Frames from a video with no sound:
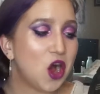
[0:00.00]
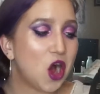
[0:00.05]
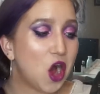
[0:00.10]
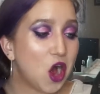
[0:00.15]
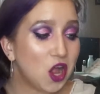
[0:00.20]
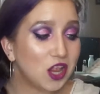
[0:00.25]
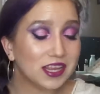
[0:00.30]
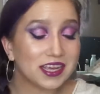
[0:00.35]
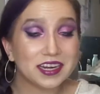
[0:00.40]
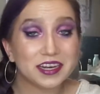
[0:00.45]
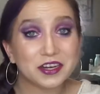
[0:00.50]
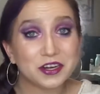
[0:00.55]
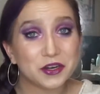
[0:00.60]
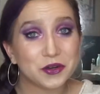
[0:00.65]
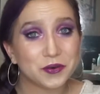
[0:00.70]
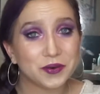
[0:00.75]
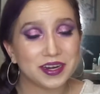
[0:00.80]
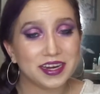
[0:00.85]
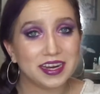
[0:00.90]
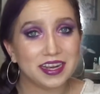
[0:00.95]
all in
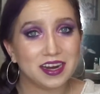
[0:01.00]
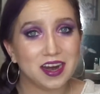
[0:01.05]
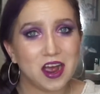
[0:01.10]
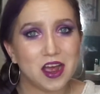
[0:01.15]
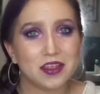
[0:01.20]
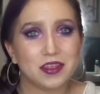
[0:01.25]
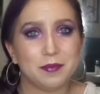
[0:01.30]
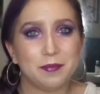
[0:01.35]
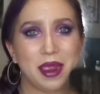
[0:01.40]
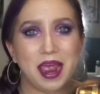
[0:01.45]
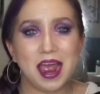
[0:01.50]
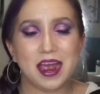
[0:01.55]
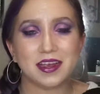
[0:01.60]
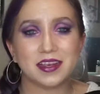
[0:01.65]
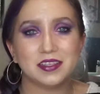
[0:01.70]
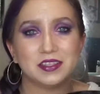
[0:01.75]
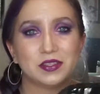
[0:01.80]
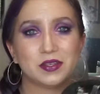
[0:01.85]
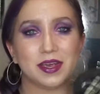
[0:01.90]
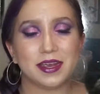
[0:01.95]
Korean on the
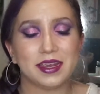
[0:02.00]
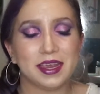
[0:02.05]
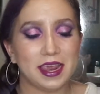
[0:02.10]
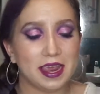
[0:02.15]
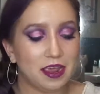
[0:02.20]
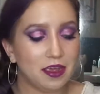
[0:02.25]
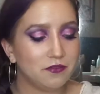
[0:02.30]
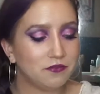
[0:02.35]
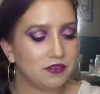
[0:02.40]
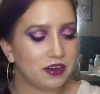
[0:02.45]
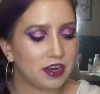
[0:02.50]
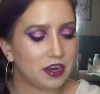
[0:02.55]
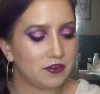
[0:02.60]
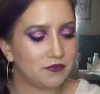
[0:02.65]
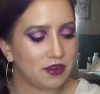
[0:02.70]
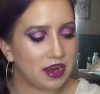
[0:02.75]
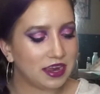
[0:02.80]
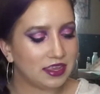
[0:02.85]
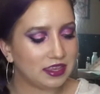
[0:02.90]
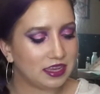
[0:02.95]
back, so I can't
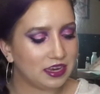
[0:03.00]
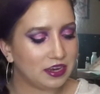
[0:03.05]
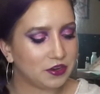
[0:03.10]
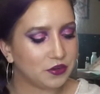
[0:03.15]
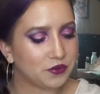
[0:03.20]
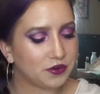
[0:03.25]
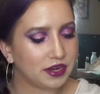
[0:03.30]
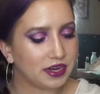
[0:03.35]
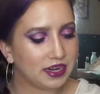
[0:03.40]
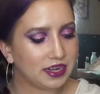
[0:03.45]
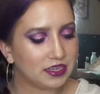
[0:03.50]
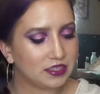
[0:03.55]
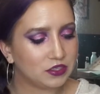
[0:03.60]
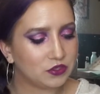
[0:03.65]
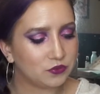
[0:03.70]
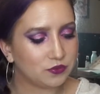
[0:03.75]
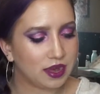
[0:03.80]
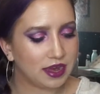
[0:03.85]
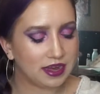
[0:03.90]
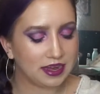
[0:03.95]
verify the
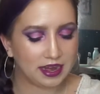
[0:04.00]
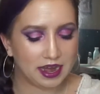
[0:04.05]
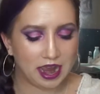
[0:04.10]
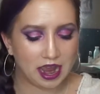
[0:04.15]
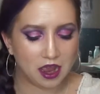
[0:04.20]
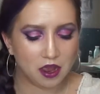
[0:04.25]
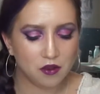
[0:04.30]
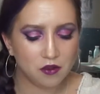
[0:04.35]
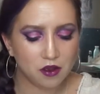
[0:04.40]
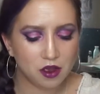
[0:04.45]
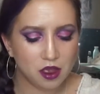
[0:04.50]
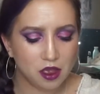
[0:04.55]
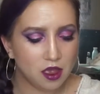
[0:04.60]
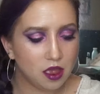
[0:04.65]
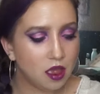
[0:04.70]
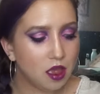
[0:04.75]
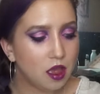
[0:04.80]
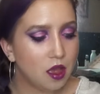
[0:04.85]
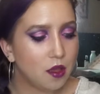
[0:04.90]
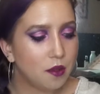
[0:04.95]
ingredients right now,
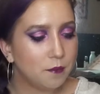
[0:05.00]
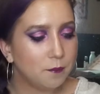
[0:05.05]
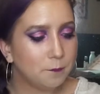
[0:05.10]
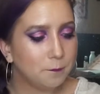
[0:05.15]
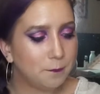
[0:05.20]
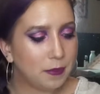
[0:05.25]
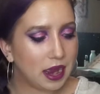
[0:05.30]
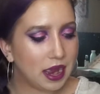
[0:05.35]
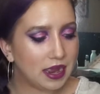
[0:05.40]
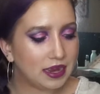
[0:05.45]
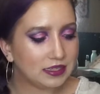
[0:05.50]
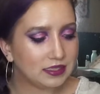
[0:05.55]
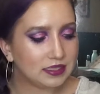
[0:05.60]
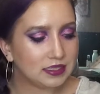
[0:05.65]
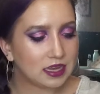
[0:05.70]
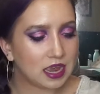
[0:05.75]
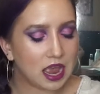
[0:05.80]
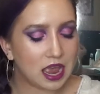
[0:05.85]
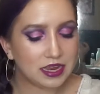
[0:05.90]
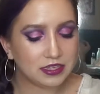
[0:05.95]

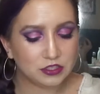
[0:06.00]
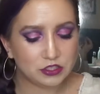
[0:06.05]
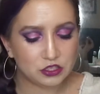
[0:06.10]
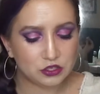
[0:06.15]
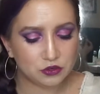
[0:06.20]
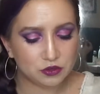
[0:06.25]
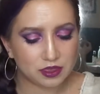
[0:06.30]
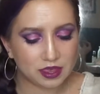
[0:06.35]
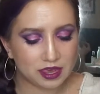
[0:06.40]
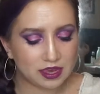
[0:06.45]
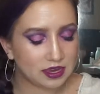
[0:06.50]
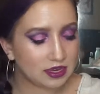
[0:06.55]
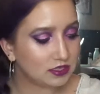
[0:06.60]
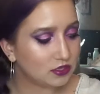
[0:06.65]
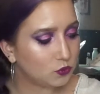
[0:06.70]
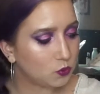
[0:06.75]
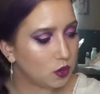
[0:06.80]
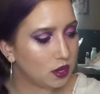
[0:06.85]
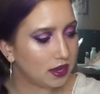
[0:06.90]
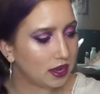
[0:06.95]
but I do think
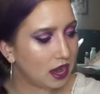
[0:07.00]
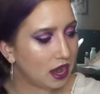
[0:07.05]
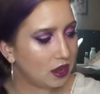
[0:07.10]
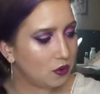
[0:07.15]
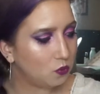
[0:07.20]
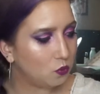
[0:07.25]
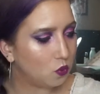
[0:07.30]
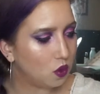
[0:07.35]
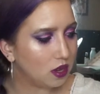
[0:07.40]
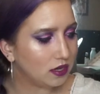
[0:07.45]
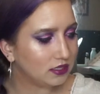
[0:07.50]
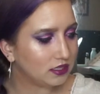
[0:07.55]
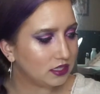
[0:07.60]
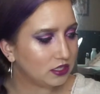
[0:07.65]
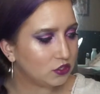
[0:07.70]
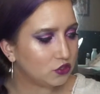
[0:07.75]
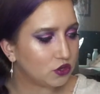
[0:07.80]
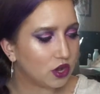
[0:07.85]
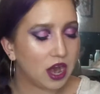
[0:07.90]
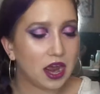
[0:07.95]
it's one I want
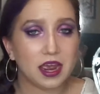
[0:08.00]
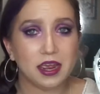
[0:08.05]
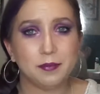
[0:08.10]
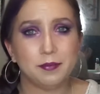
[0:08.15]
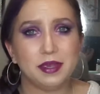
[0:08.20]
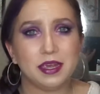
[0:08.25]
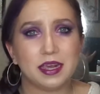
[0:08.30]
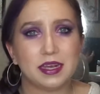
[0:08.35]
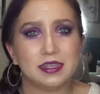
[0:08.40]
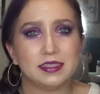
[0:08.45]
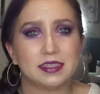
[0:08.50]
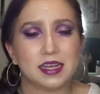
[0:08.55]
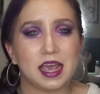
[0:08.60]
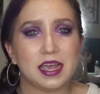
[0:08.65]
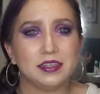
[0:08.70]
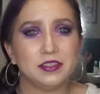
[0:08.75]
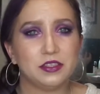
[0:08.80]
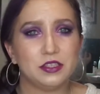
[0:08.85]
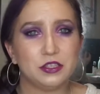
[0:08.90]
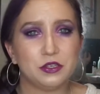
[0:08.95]
to try because
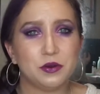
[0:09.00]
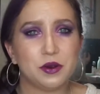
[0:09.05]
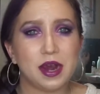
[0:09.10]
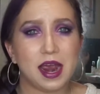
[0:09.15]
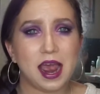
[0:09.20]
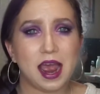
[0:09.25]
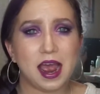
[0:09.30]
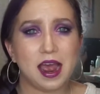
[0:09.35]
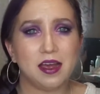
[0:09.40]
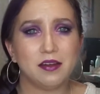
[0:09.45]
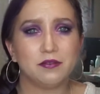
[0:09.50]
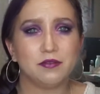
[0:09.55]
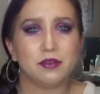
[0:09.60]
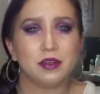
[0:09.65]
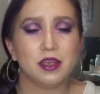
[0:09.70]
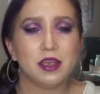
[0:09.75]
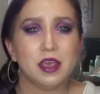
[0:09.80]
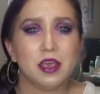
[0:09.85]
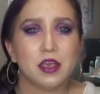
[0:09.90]
I do have